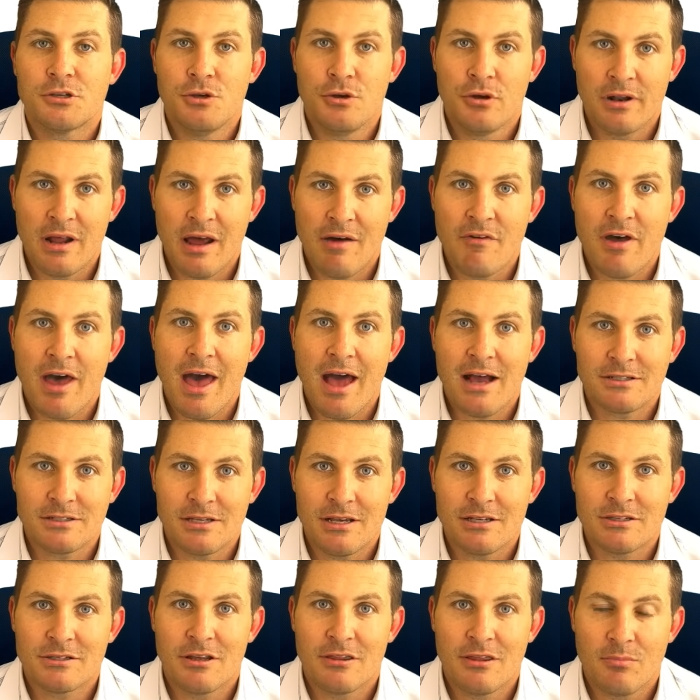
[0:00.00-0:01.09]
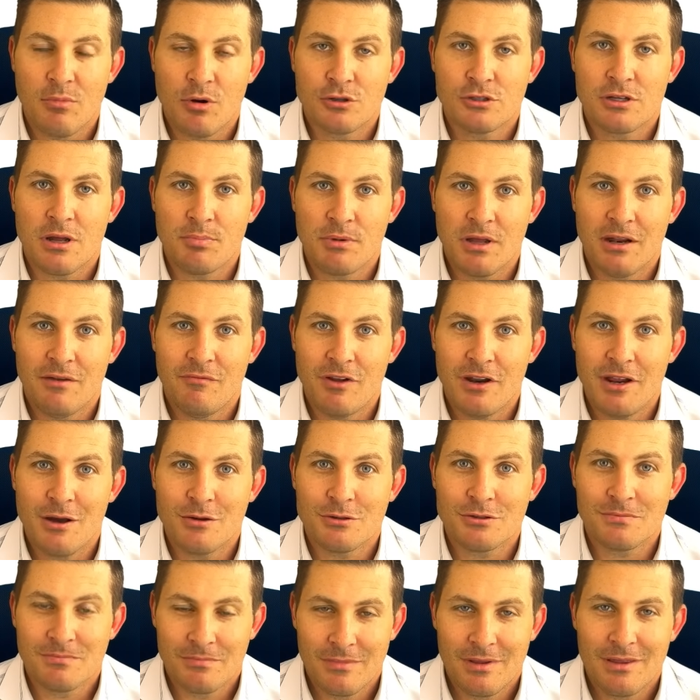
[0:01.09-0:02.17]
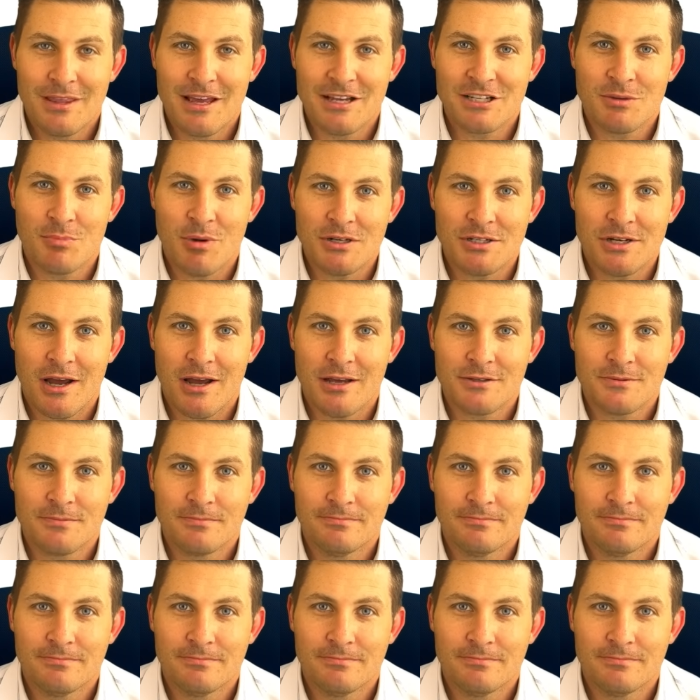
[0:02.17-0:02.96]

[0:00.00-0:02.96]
you could have access to the most updated videos. Thanks so much, guys.